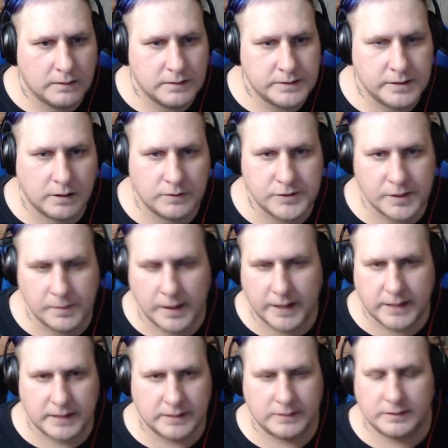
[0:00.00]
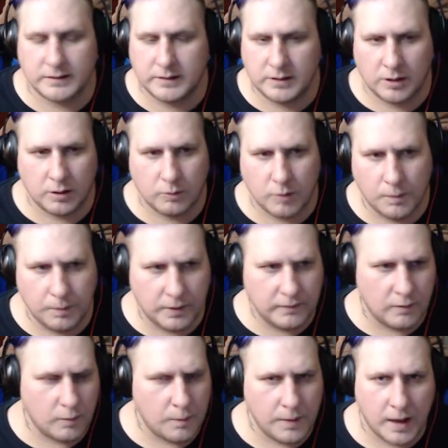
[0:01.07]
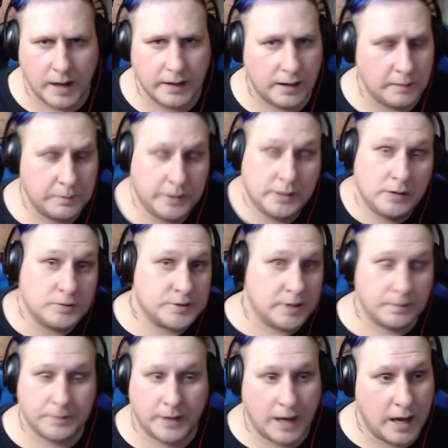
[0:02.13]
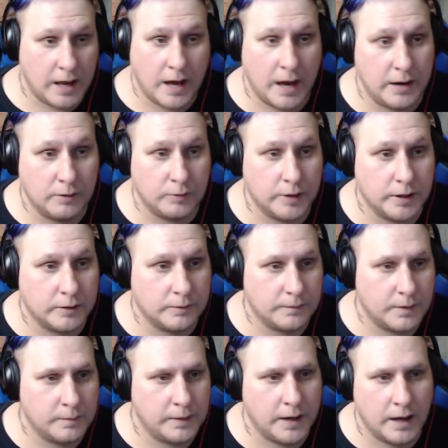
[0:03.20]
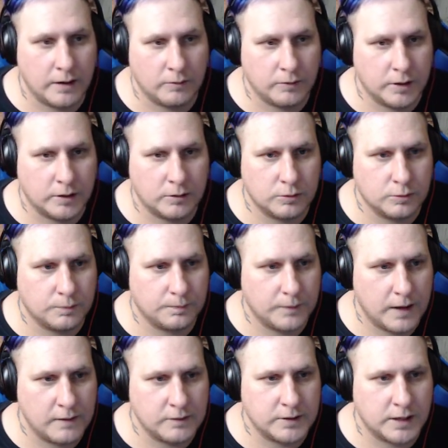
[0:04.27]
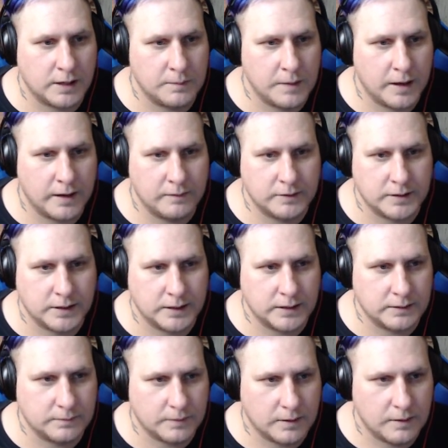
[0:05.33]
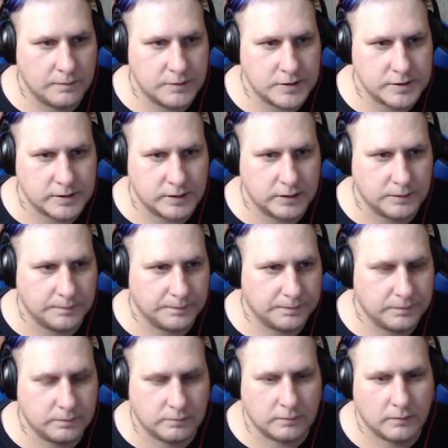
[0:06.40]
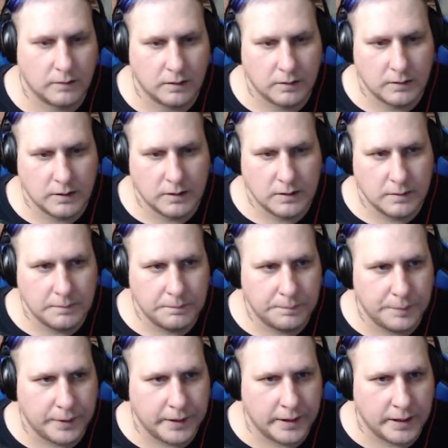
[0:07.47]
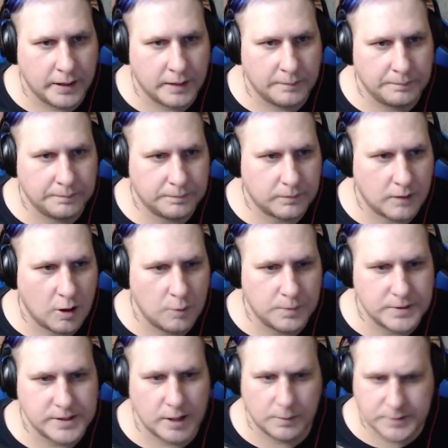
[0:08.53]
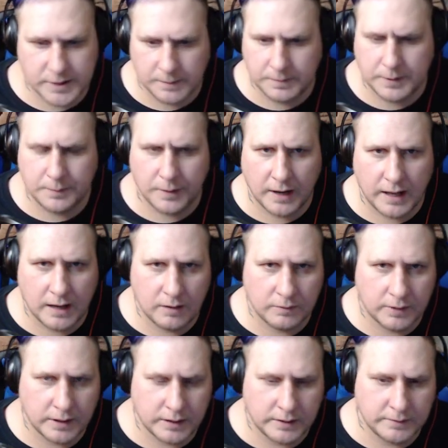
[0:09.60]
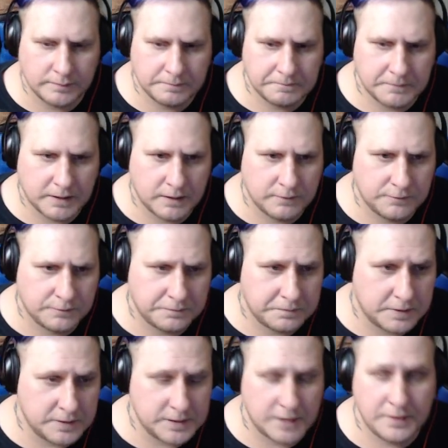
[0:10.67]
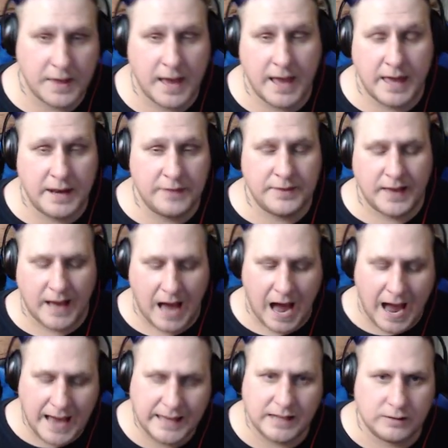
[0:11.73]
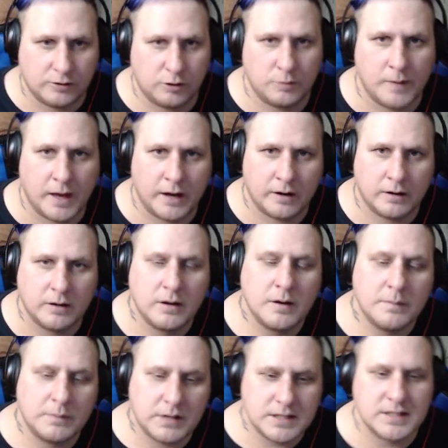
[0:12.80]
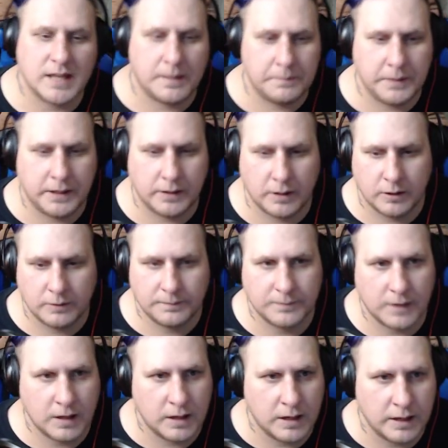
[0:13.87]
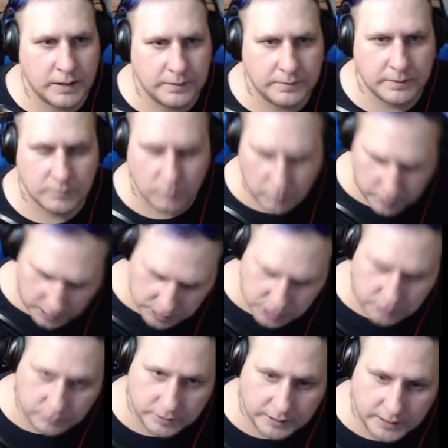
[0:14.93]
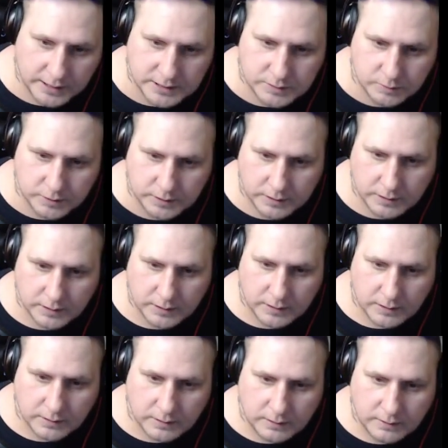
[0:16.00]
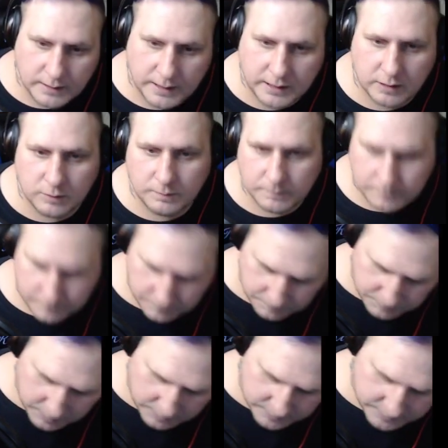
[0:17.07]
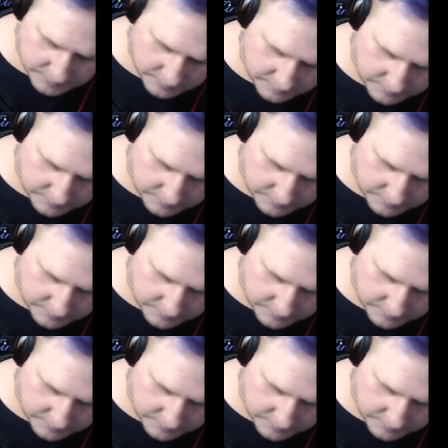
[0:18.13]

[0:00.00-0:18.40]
if somebody can, you know, leave a reply and let me know something. I don't know. I mean, I don't know everything about everything, obviously. But I hope this helps some people out. And if there's anything I can do better, please let me know. And we'll catch you in the next one. Thank you. Peace.